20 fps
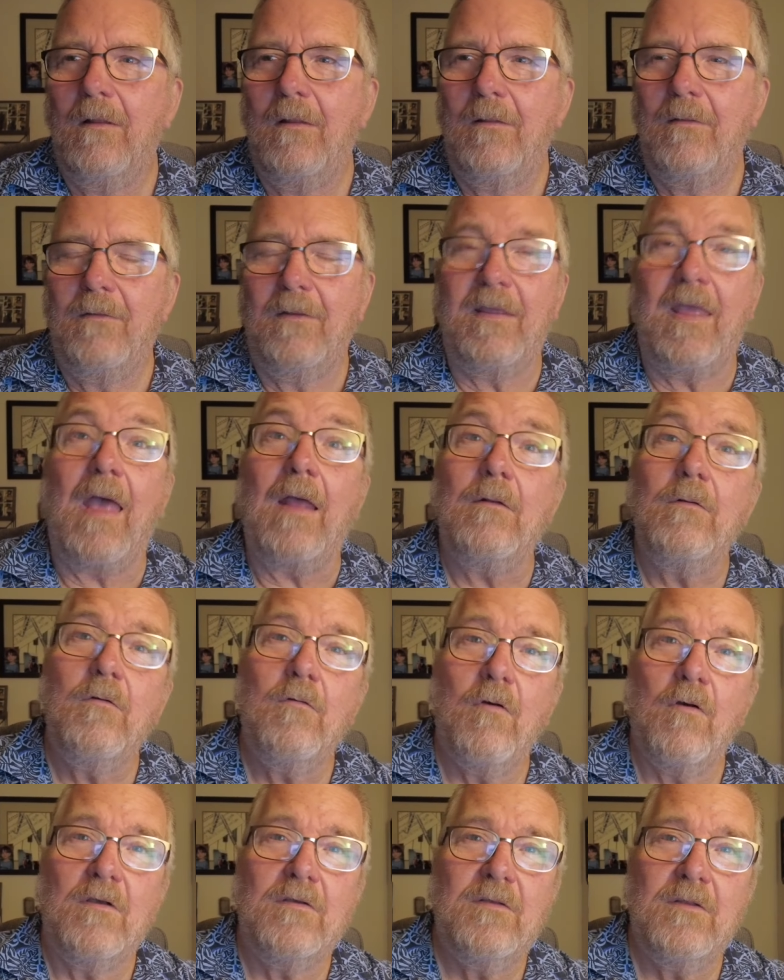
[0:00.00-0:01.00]
The Cat Who
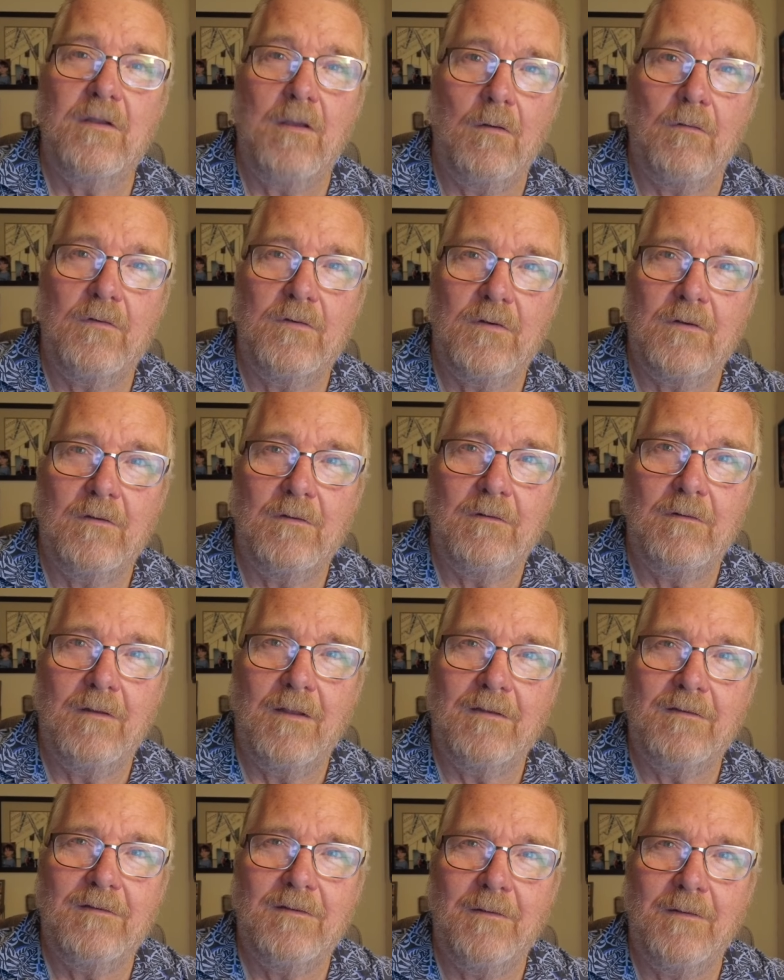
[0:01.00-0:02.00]
Crossed the Ocean.
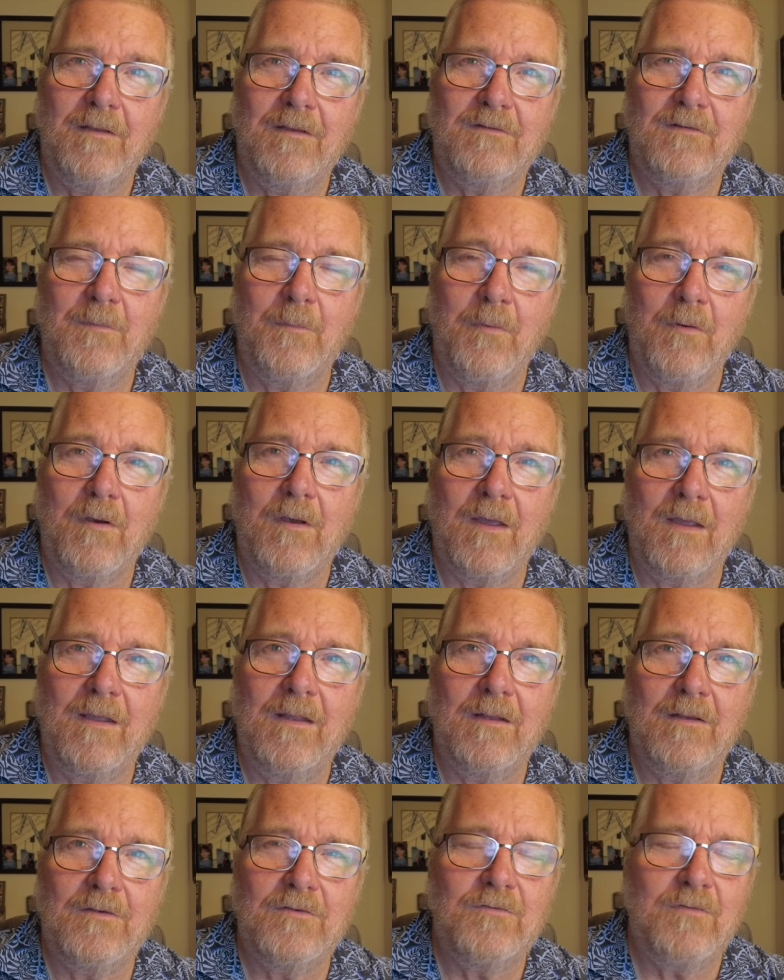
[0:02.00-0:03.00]
That's a book I
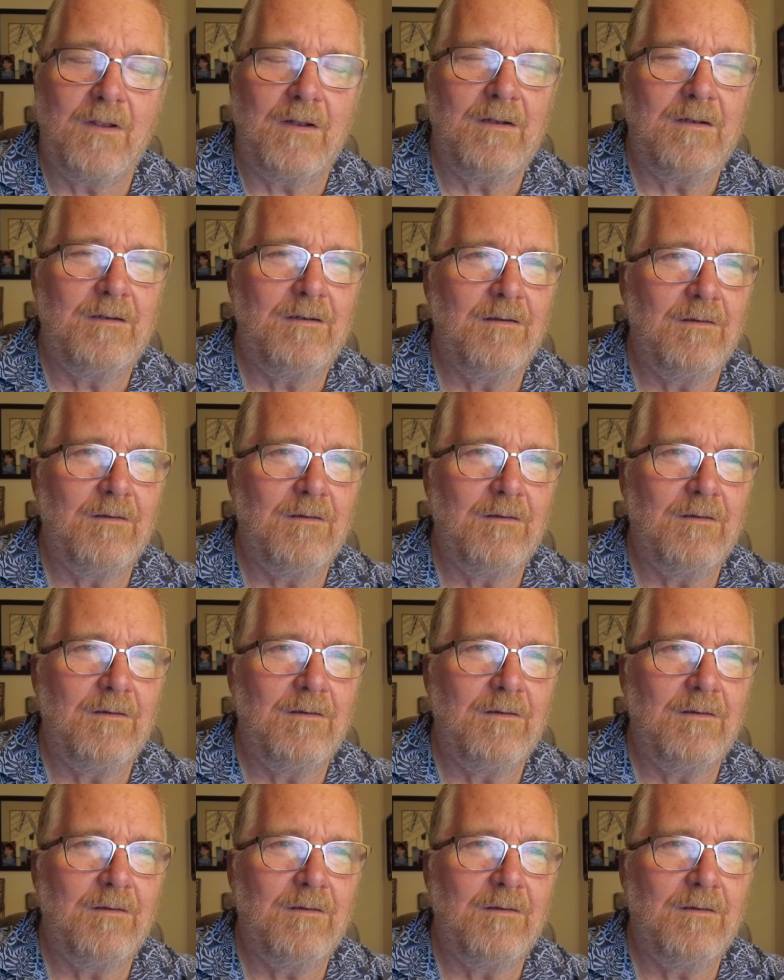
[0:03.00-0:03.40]
illustrated,